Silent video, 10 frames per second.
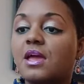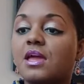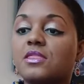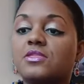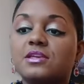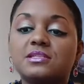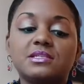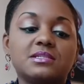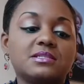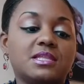And this
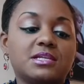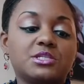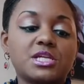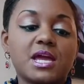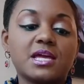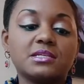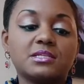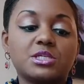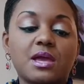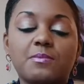is the
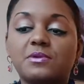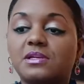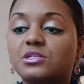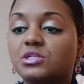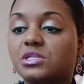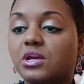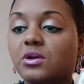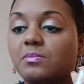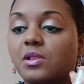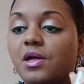Japanese
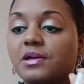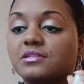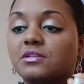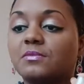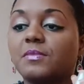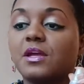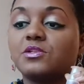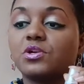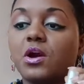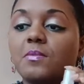cherry blossom, a
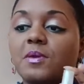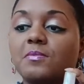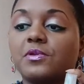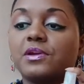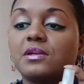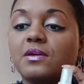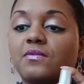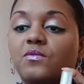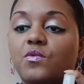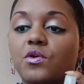charming blend
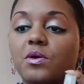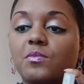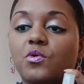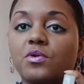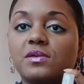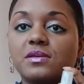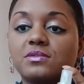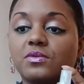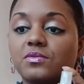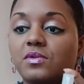of warm
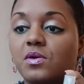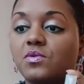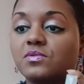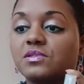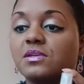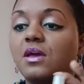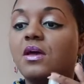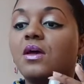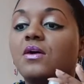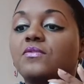oriental notes,
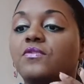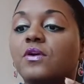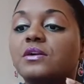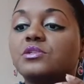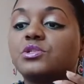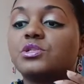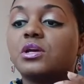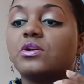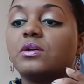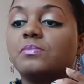fresh
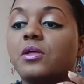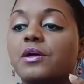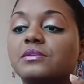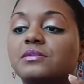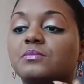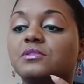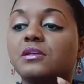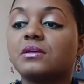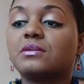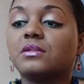cherry blossom,
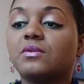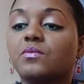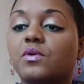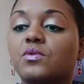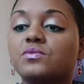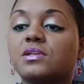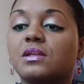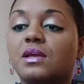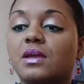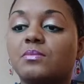succulent rose,
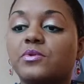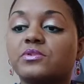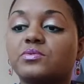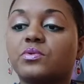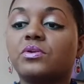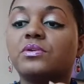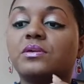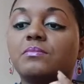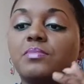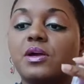and amber
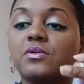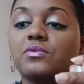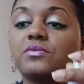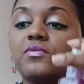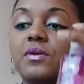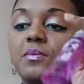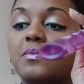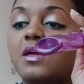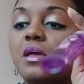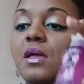swirling petals
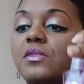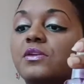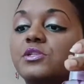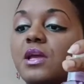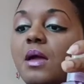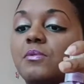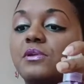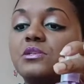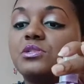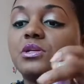from the
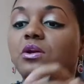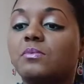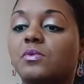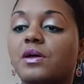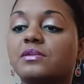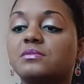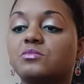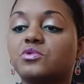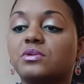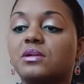Japanese cherry blossom
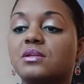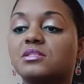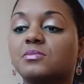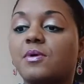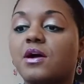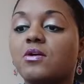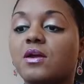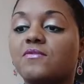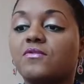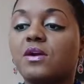tree inspire
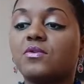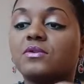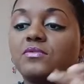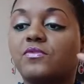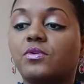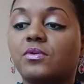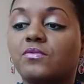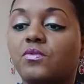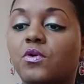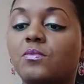a fragrance full
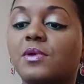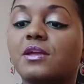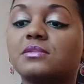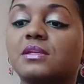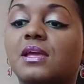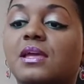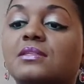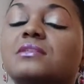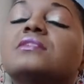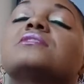of romance
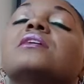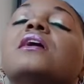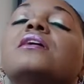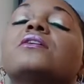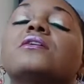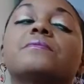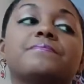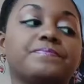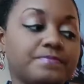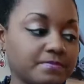and desire.
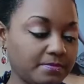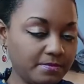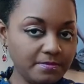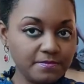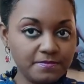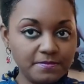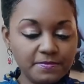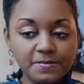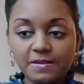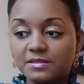
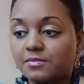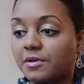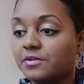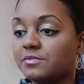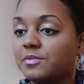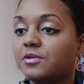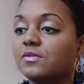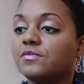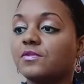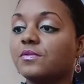Smells
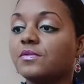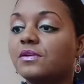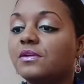beautiful.